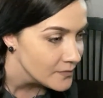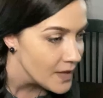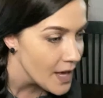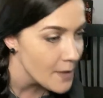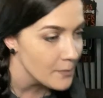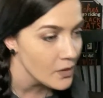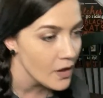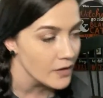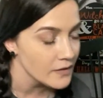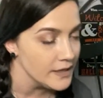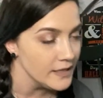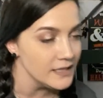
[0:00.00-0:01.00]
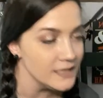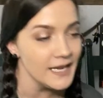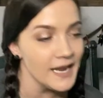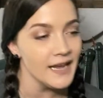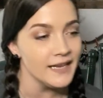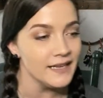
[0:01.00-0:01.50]
Hemlock lady,
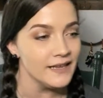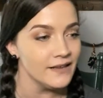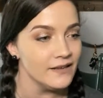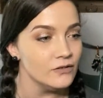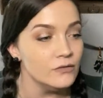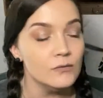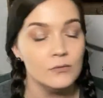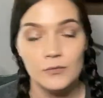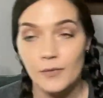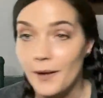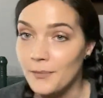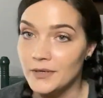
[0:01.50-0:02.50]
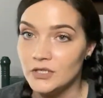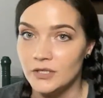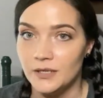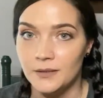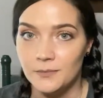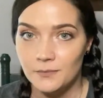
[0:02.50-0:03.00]
thank you. I
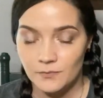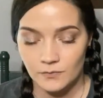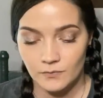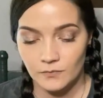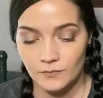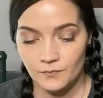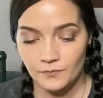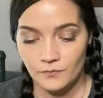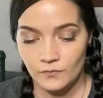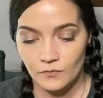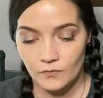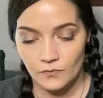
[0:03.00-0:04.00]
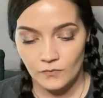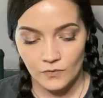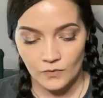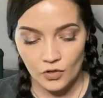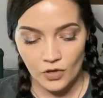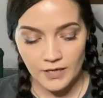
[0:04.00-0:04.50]
appreciate it.
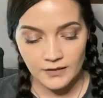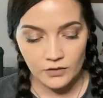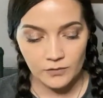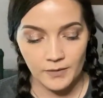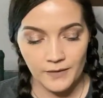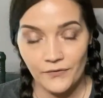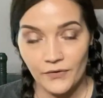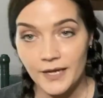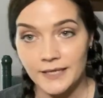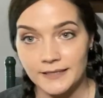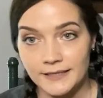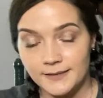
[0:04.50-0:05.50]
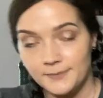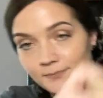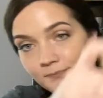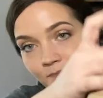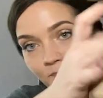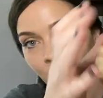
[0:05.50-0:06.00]
You guys are my friends.
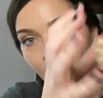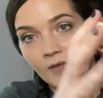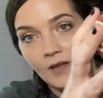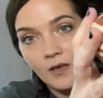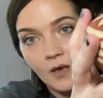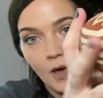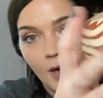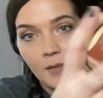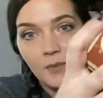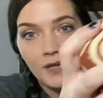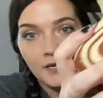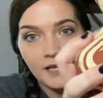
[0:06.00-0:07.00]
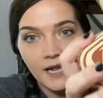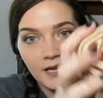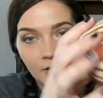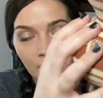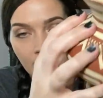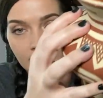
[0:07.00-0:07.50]
But
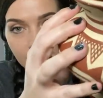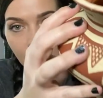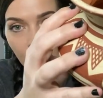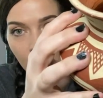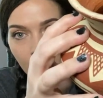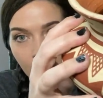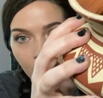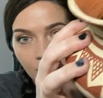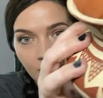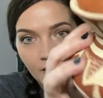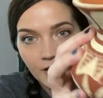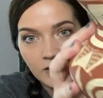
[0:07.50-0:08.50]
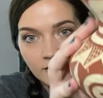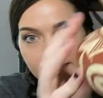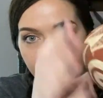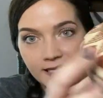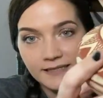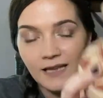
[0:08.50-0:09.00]
anyways, um, here's
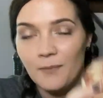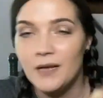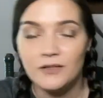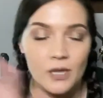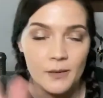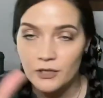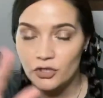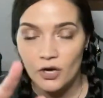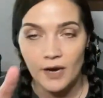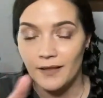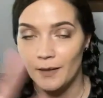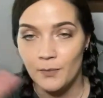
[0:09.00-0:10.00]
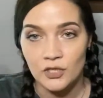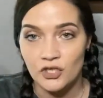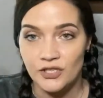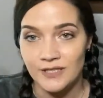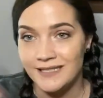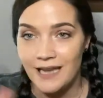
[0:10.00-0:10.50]
this. I'm not, I'm not trying to like put you
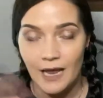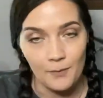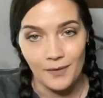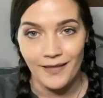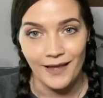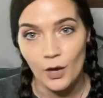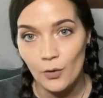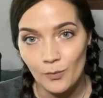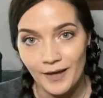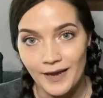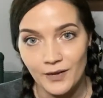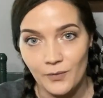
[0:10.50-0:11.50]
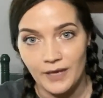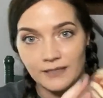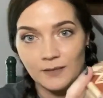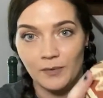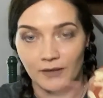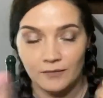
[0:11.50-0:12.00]
to the side and be like, oh, but anyways,
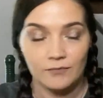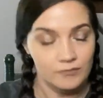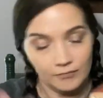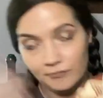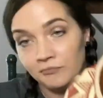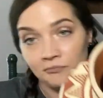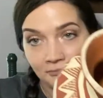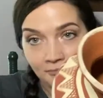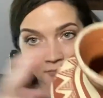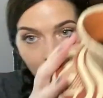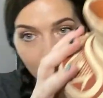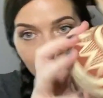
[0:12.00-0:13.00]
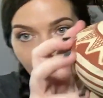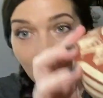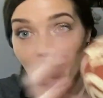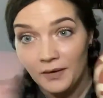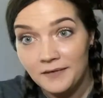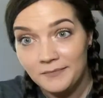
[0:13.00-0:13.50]
but anyways,